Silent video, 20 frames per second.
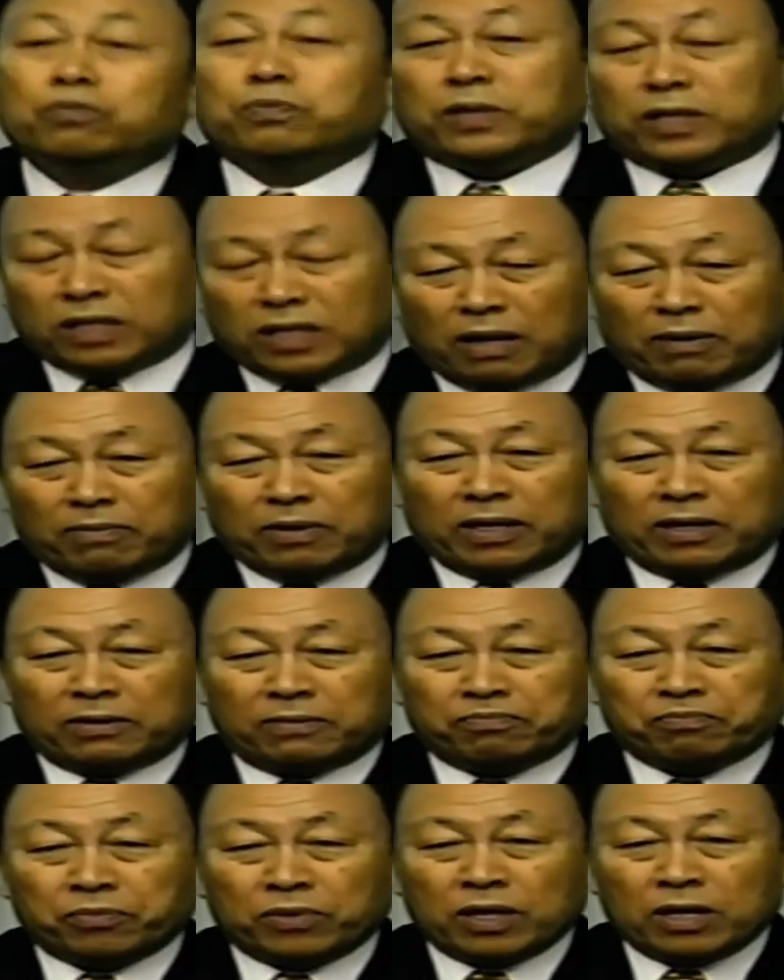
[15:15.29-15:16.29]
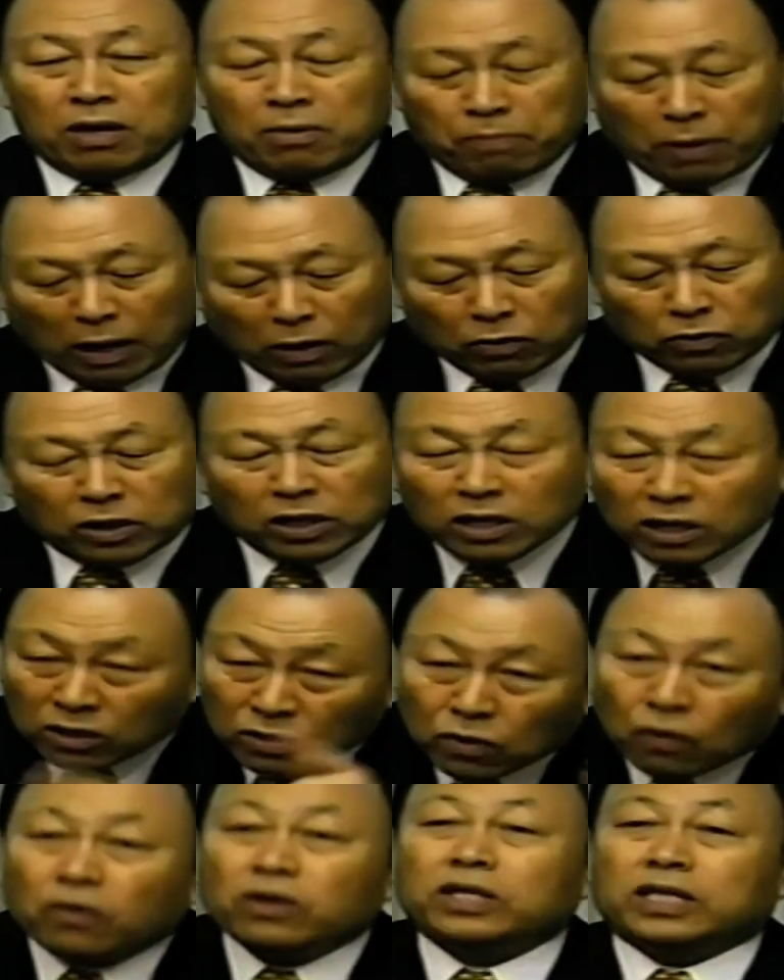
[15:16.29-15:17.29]
rotten food, if you add
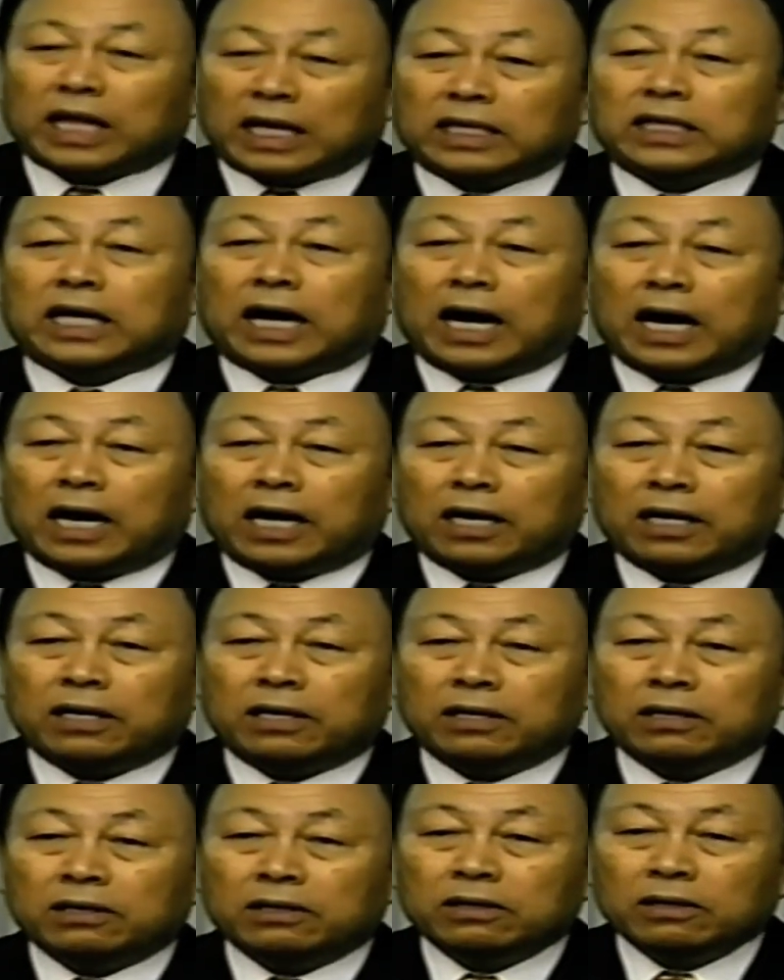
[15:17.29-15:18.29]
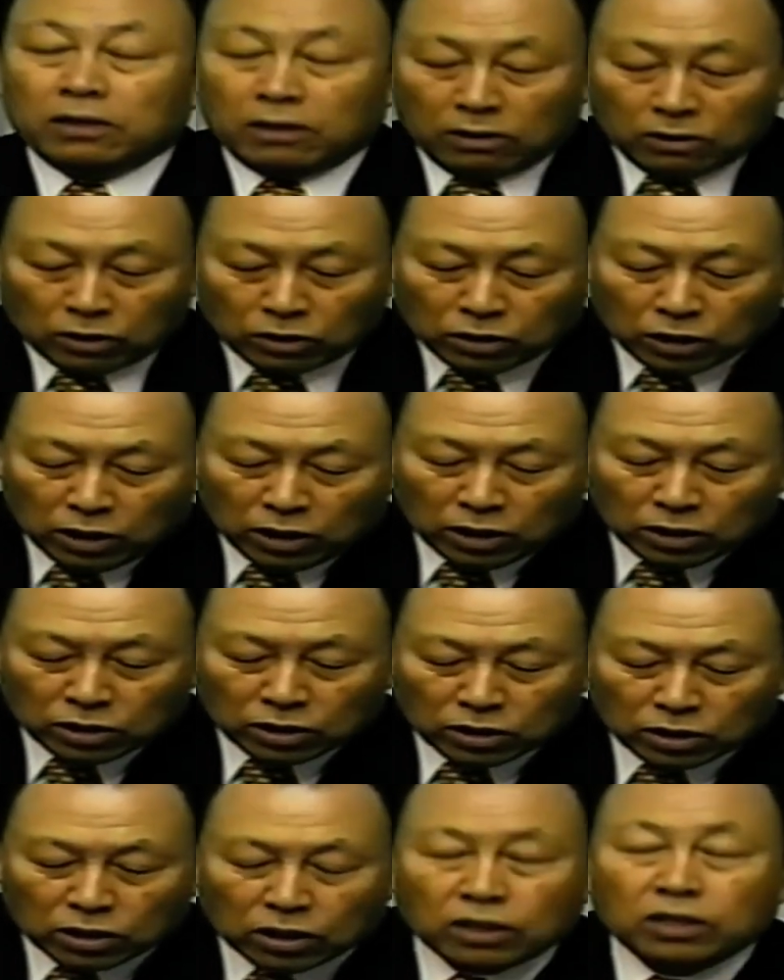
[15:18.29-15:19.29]
it to his food, the whole
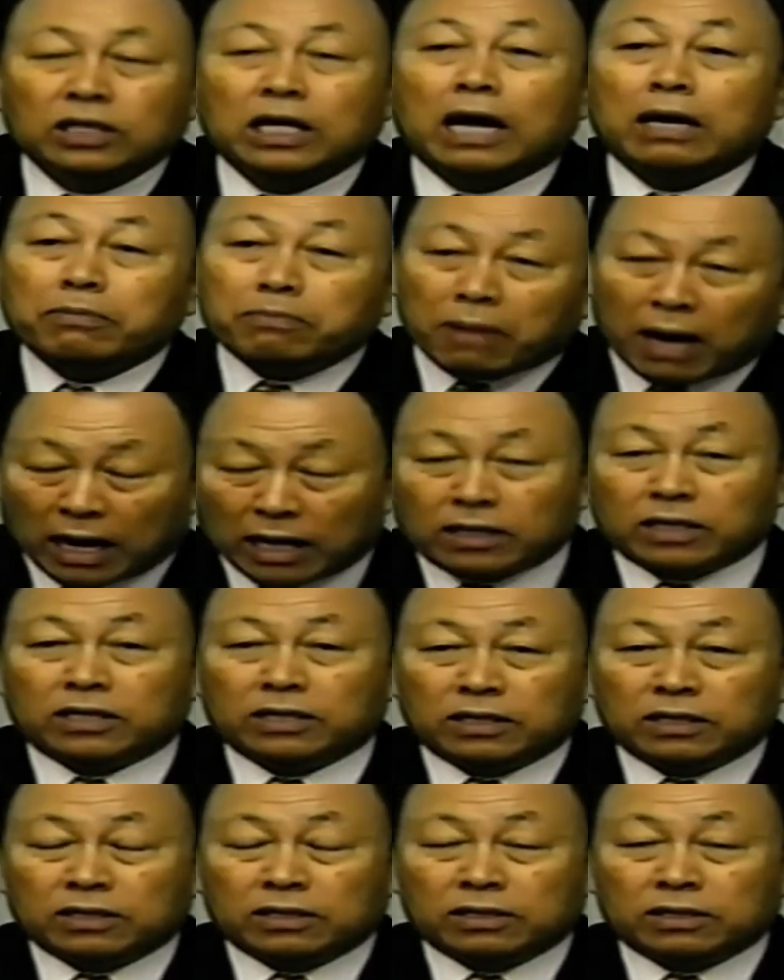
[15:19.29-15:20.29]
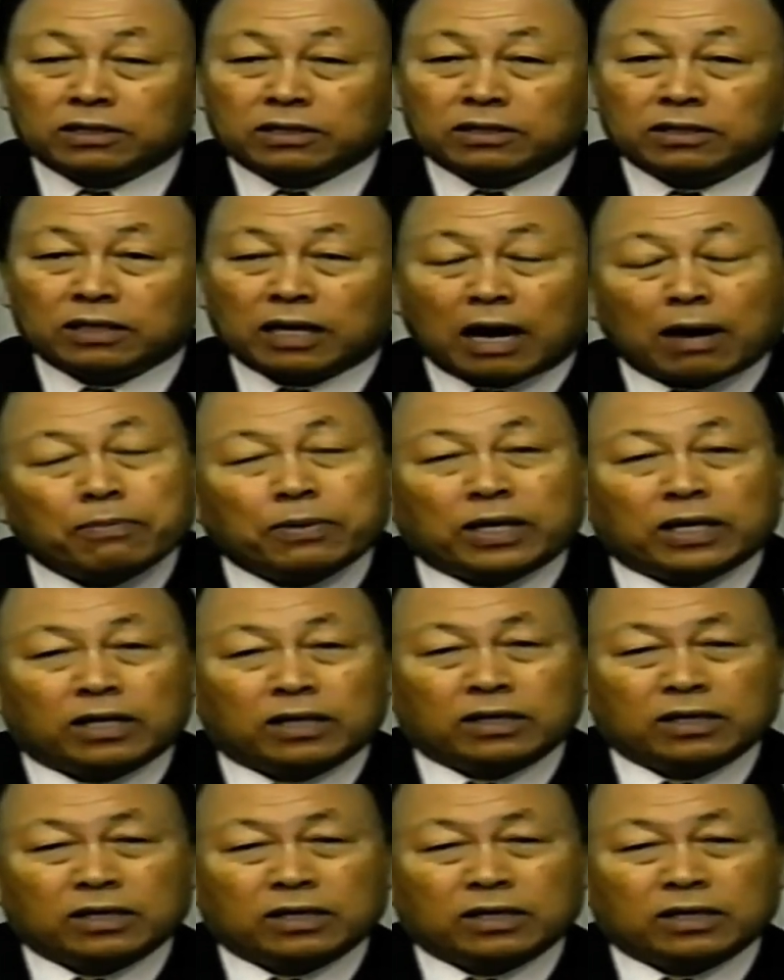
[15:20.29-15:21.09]
food becomes rotten and the child will die.